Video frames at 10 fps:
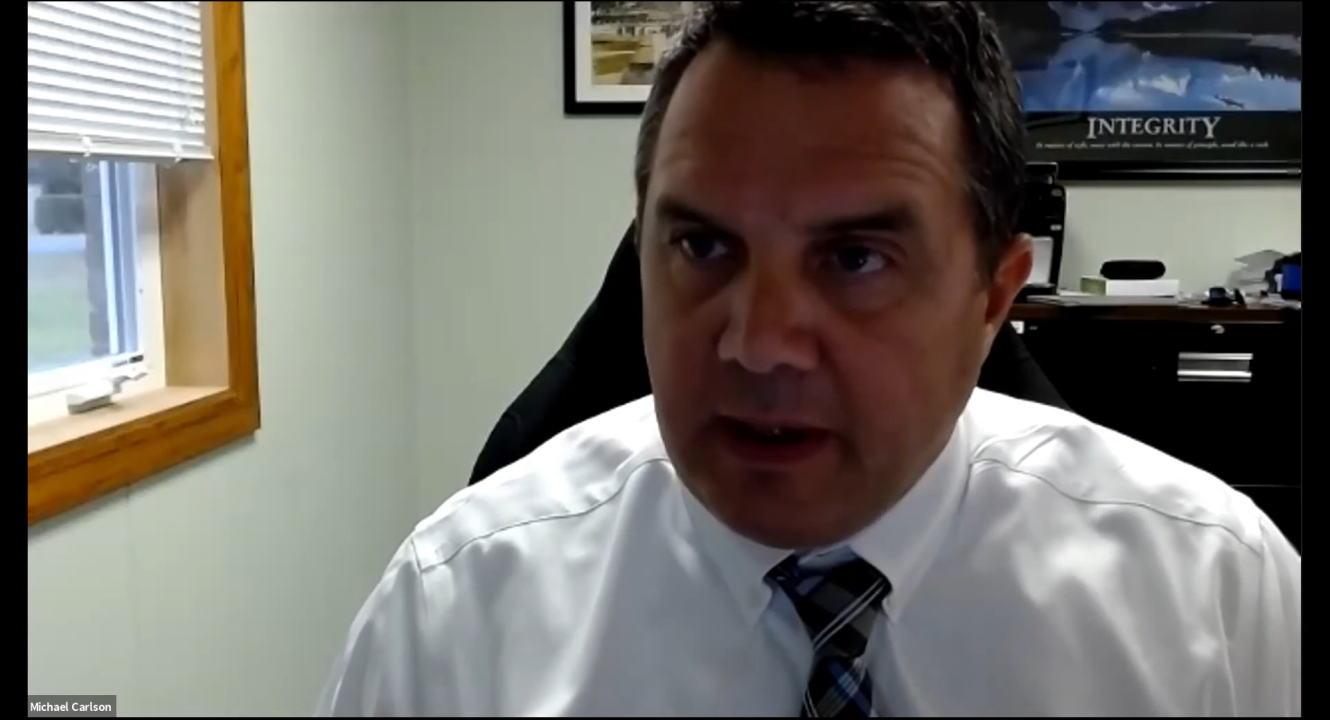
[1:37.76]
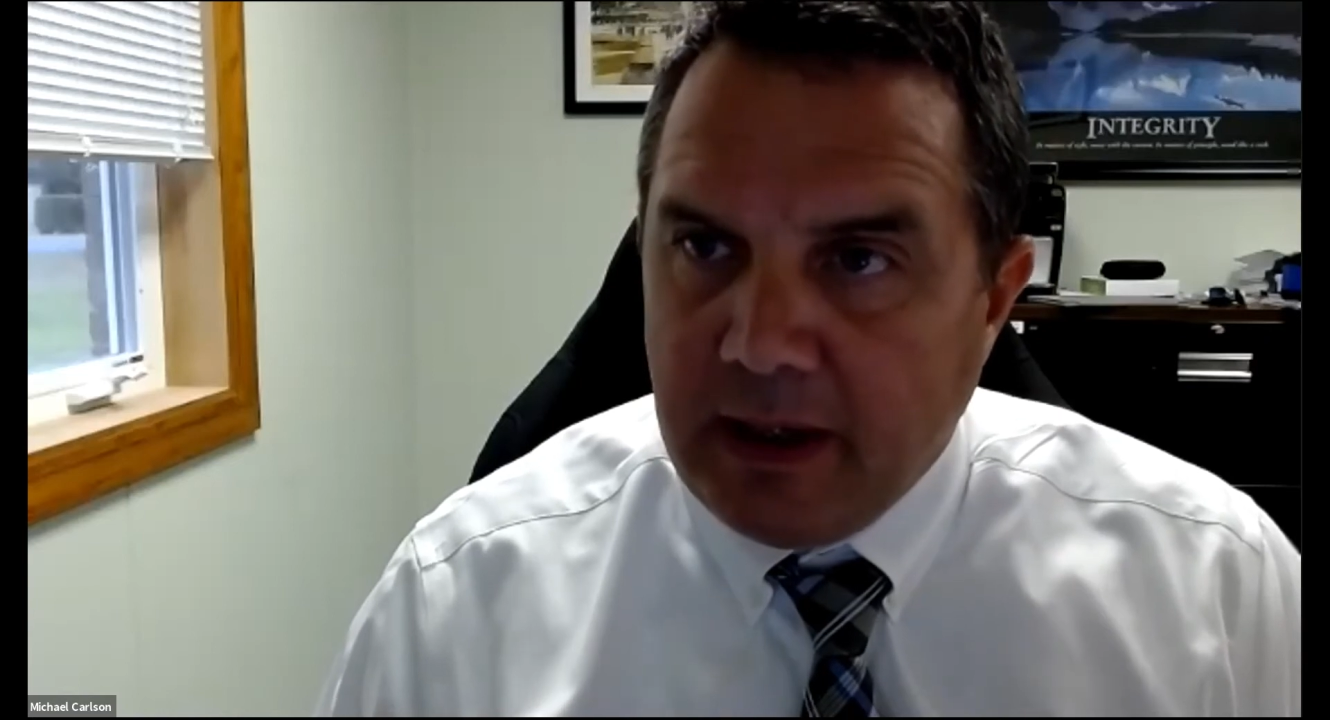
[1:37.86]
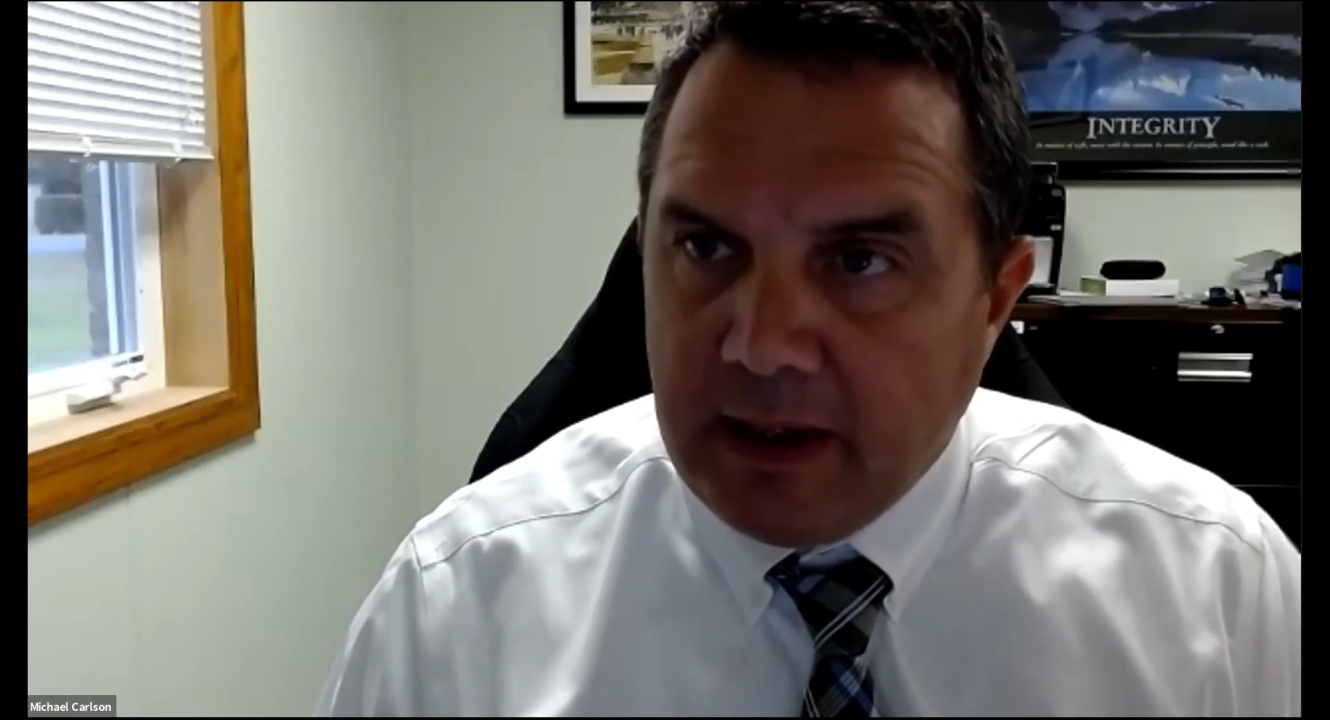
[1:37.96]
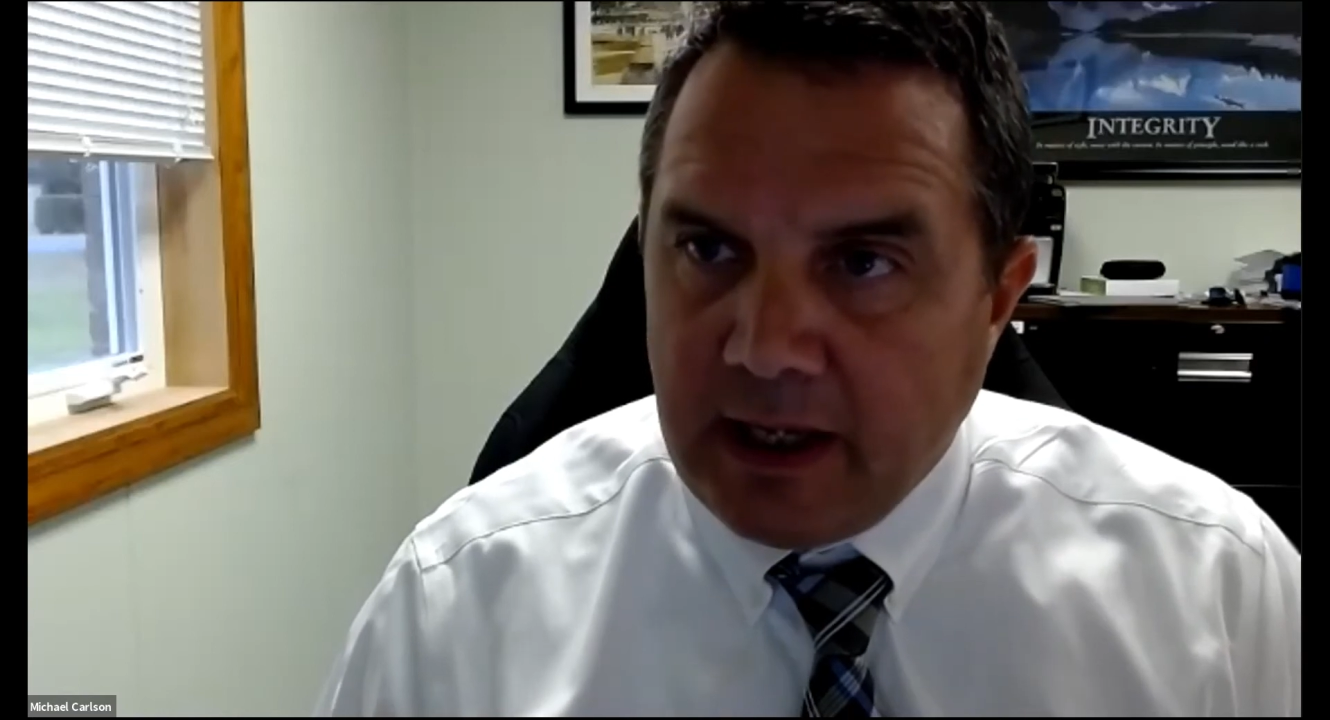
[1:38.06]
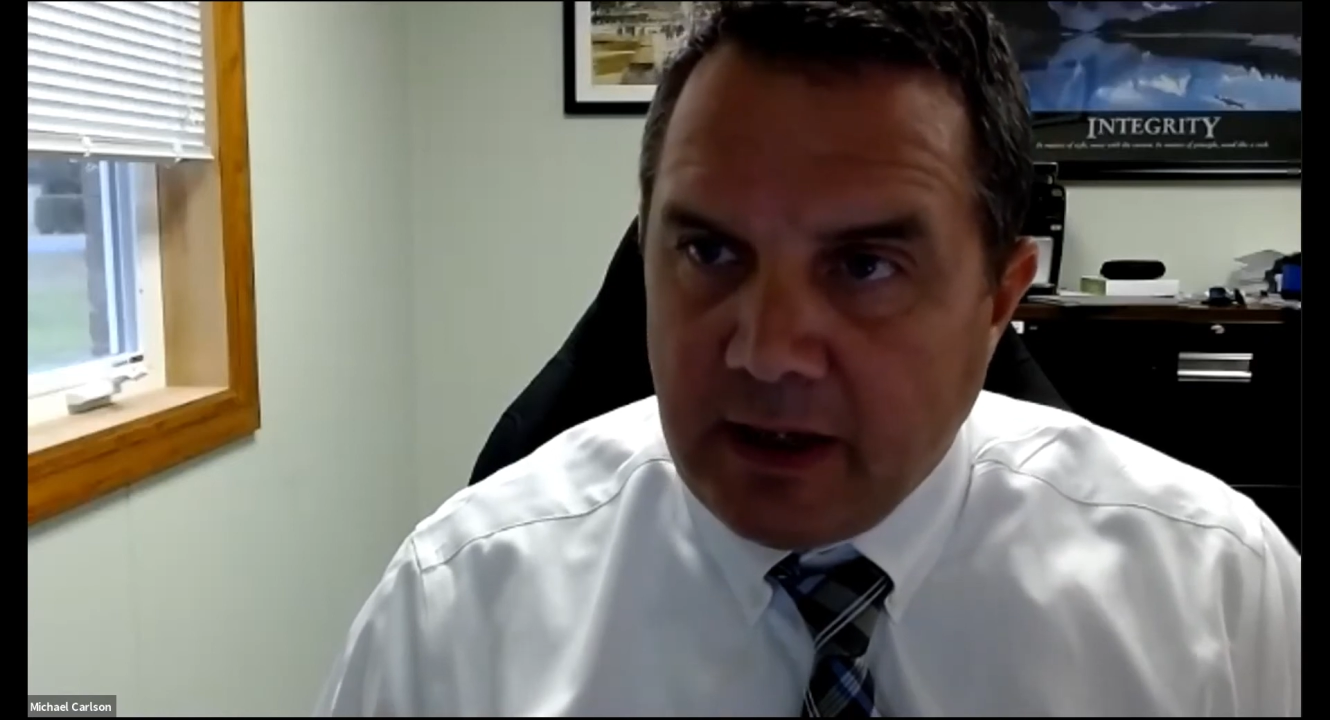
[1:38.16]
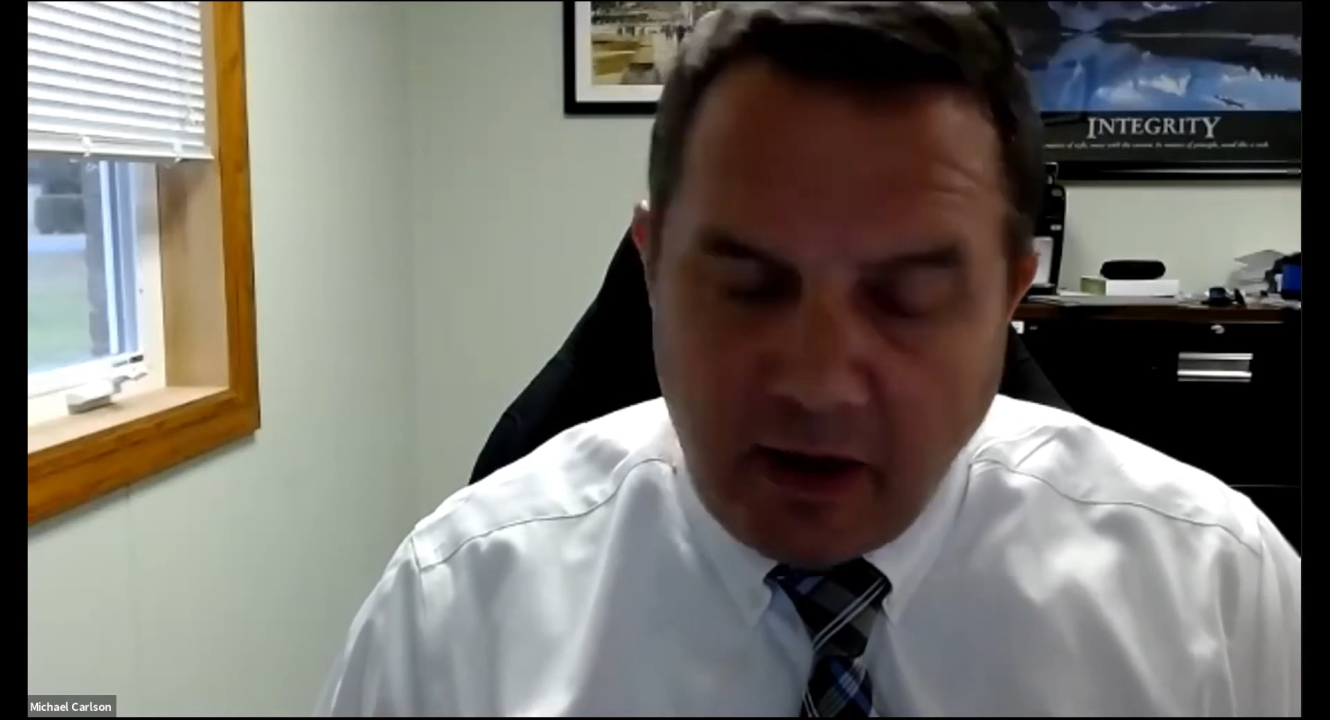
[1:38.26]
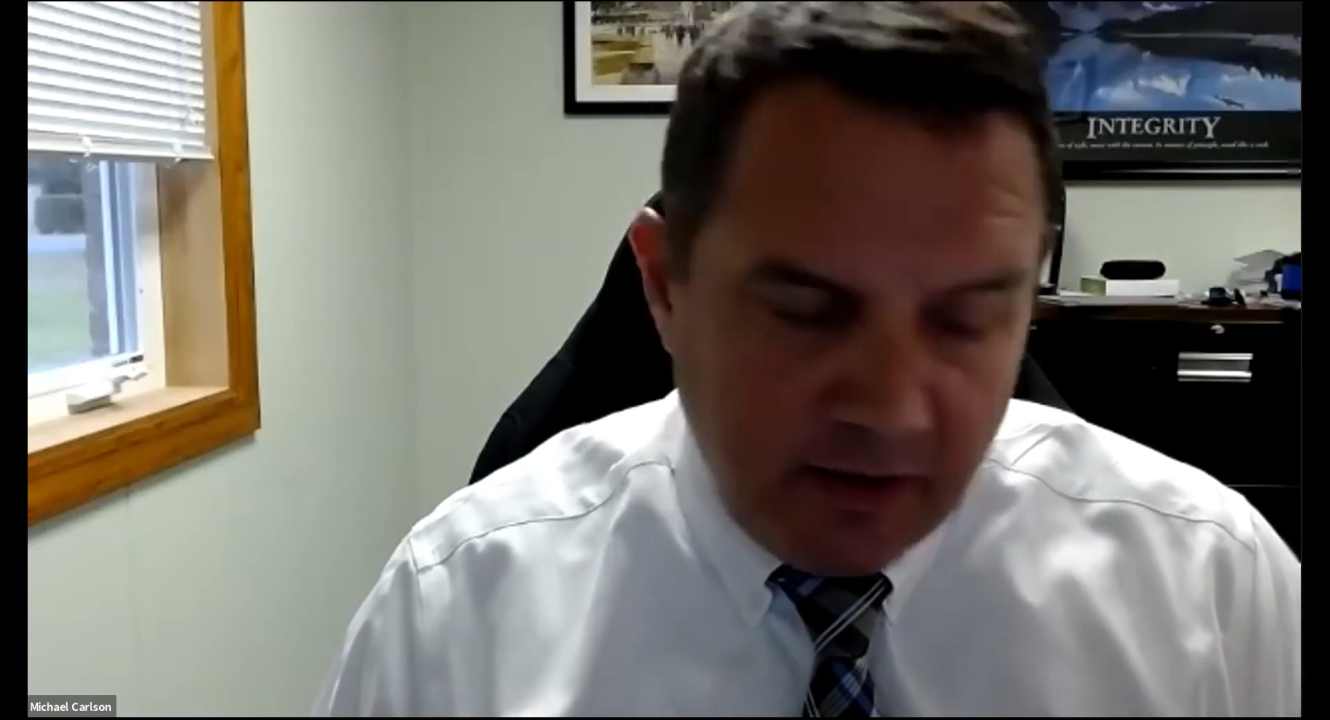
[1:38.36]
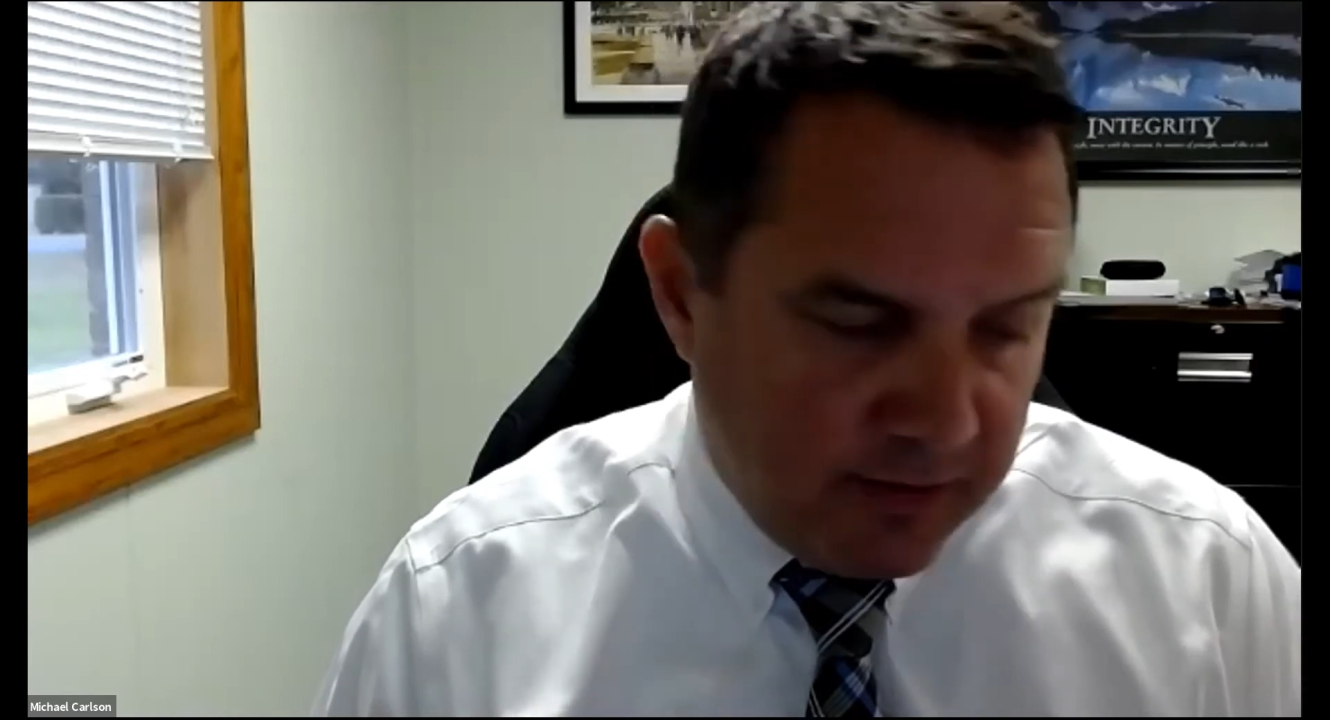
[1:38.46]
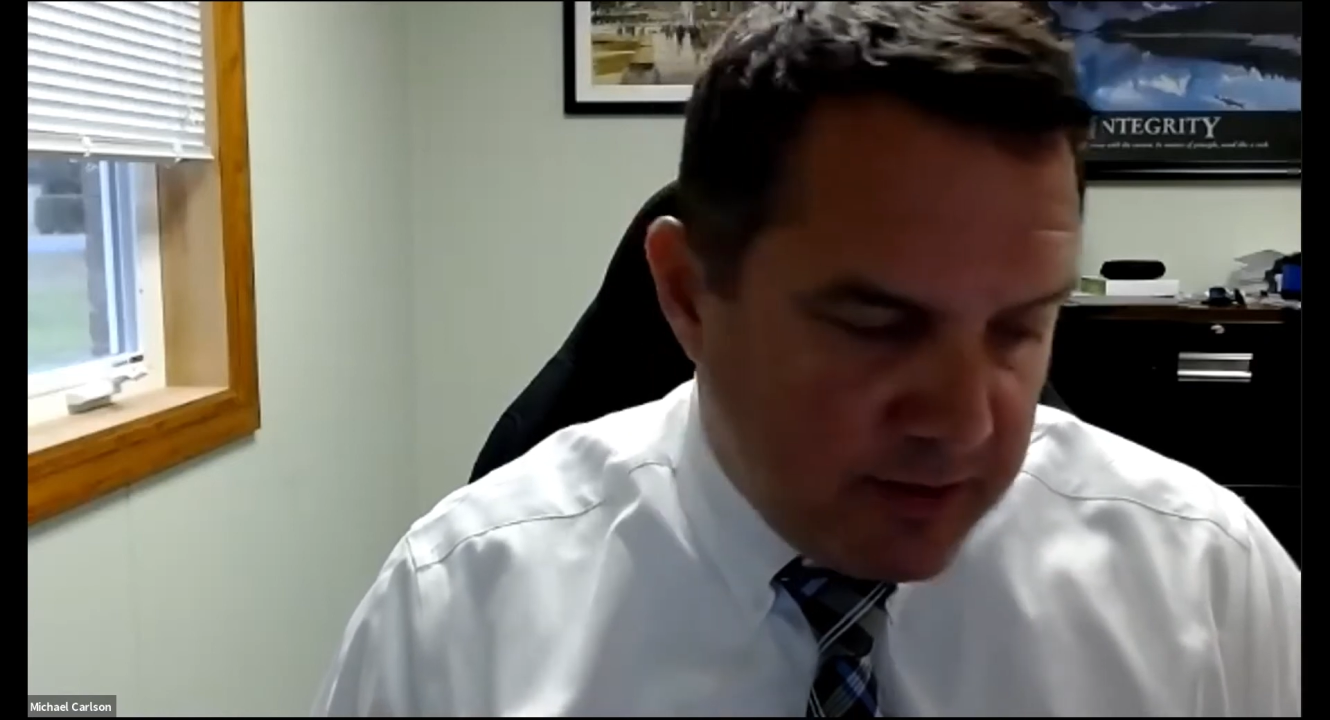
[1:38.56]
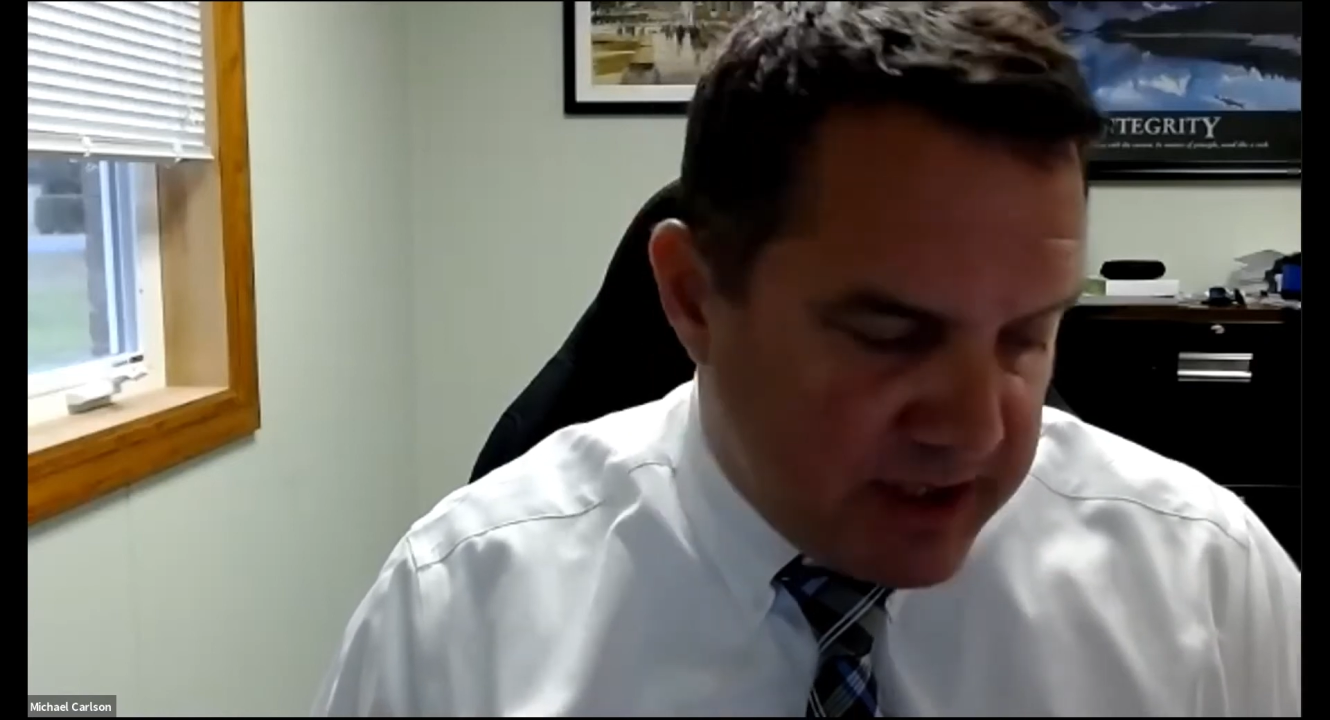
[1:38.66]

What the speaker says: Kindergarten through